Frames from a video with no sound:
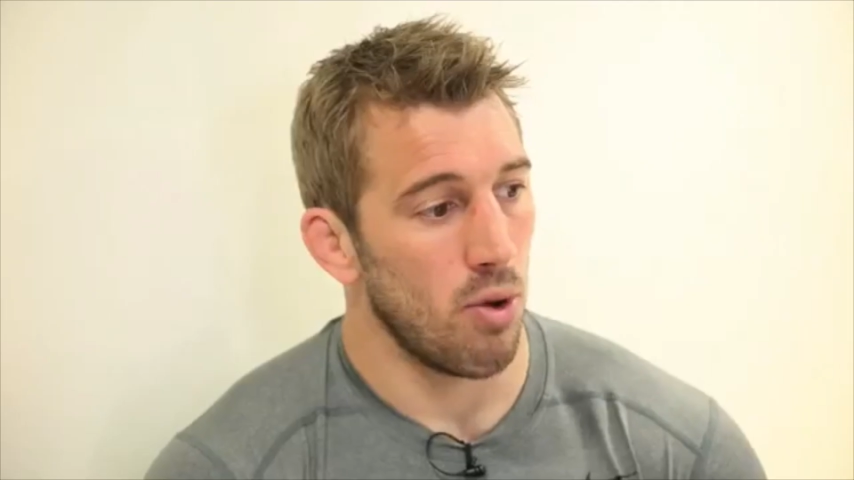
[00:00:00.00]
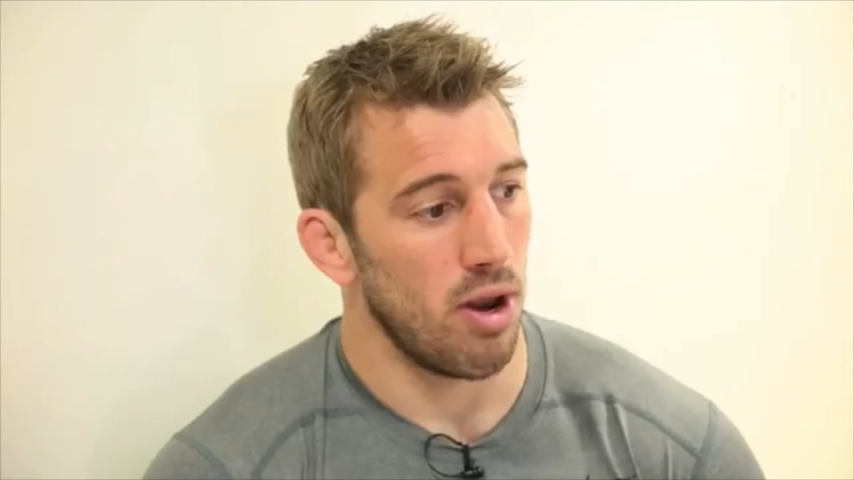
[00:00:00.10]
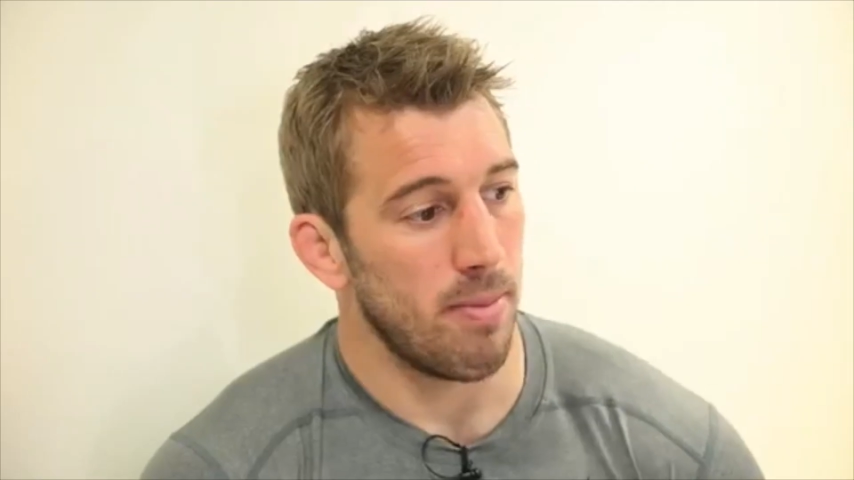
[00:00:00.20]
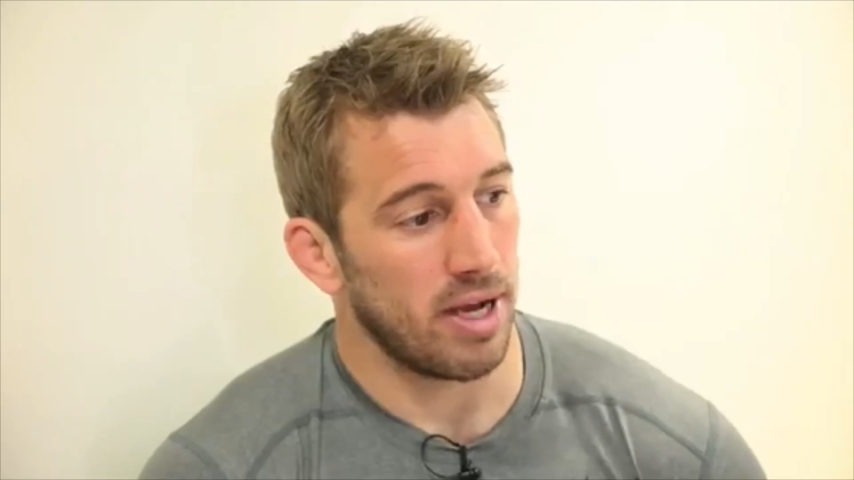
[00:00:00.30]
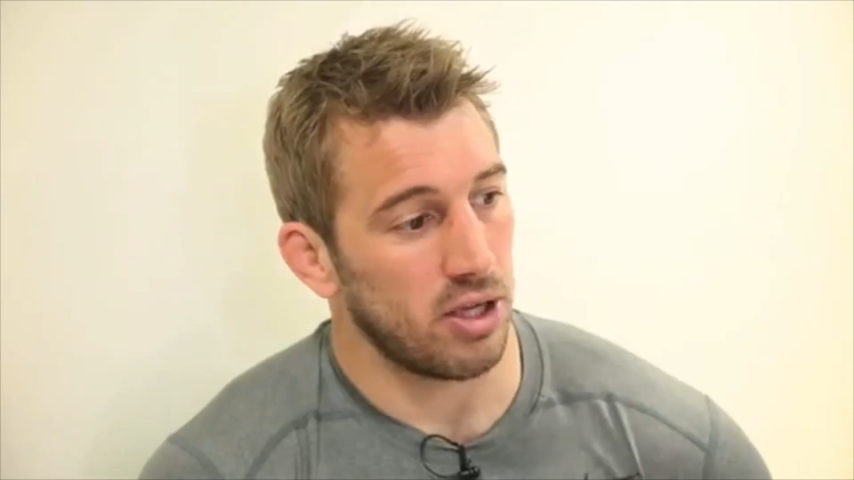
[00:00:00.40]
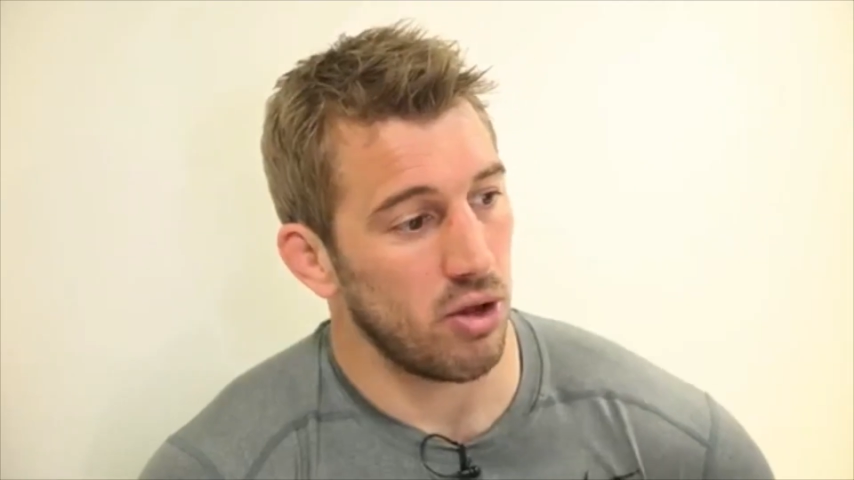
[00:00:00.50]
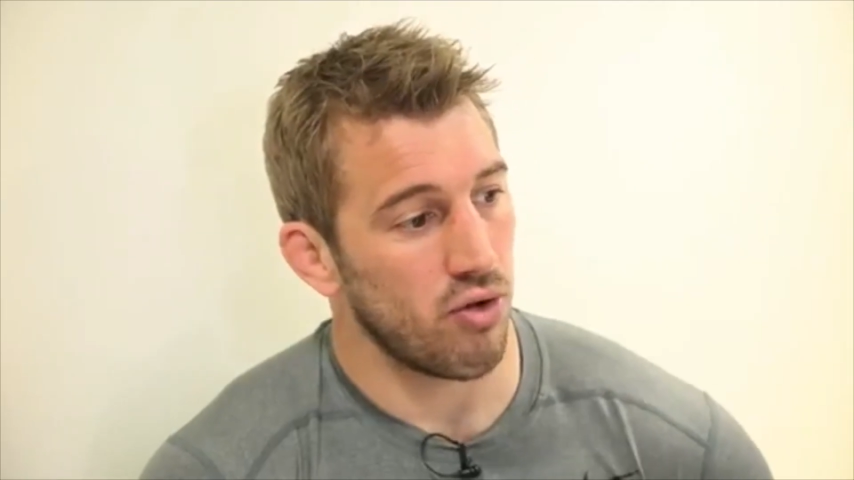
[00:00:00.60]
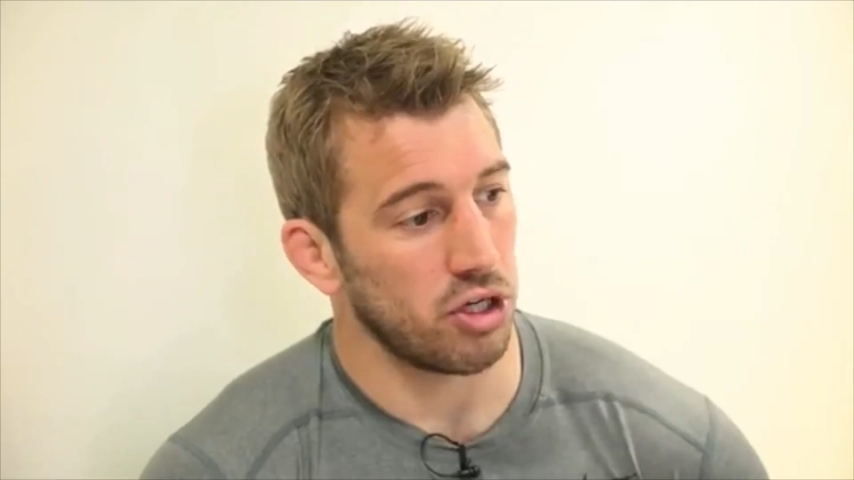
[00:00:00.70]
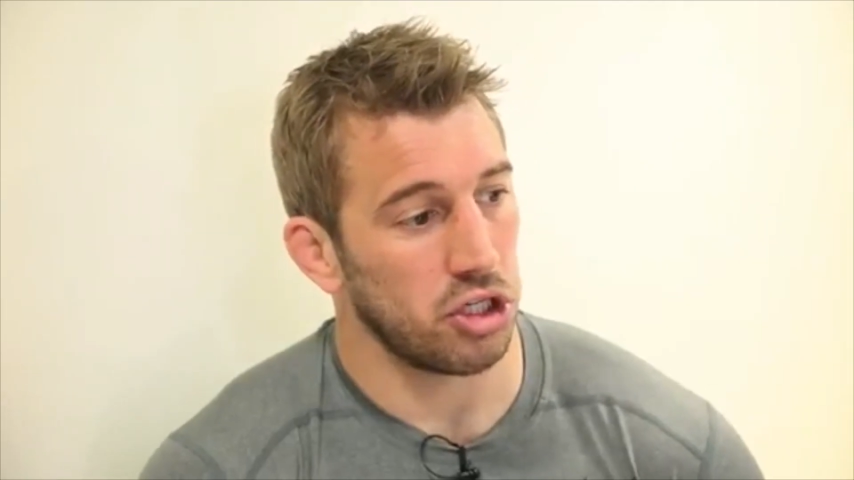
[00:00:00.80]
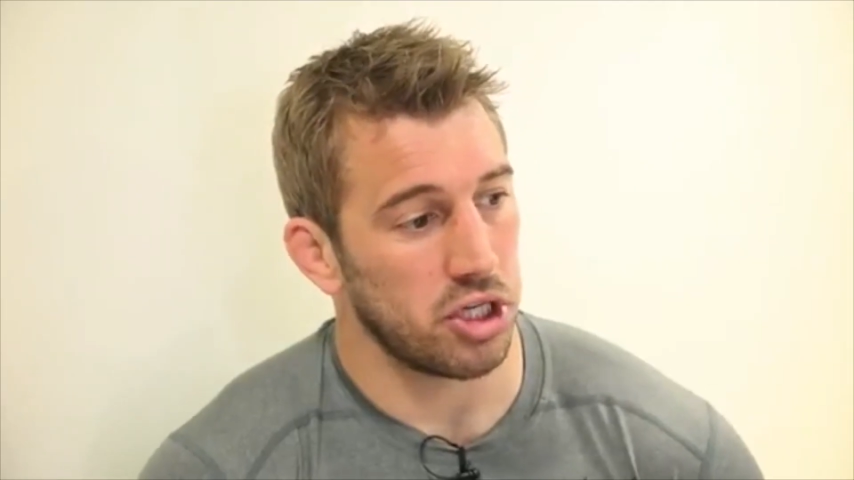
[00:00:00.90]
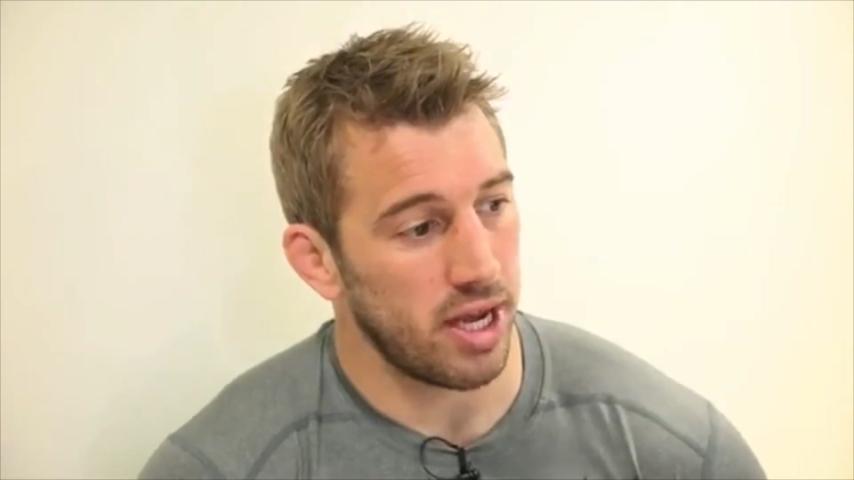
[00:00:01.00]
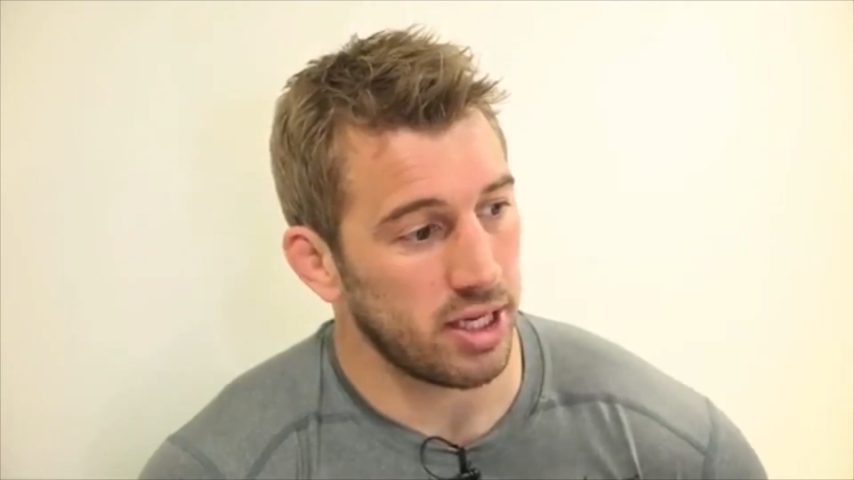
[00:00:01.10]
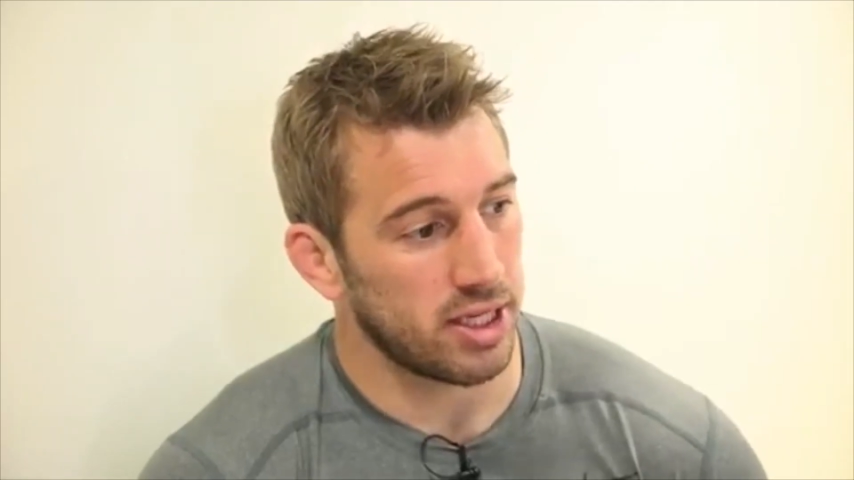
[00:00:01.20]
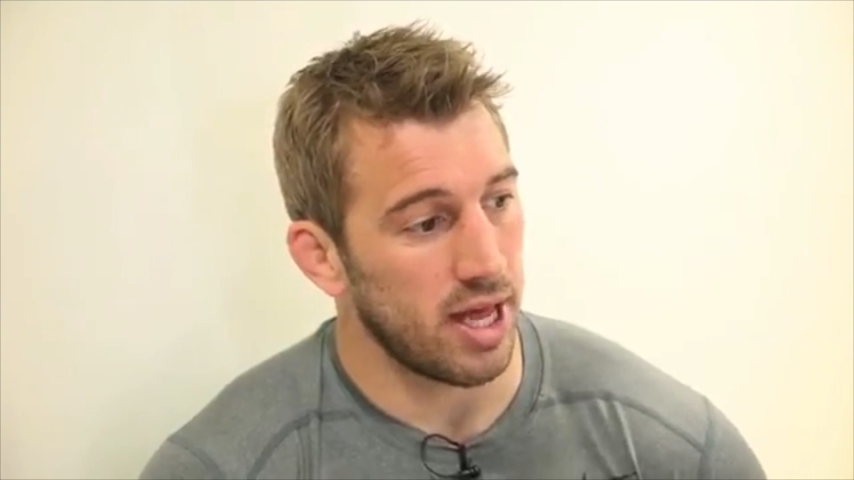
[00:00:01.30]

one of the MaxiNutrition shakes,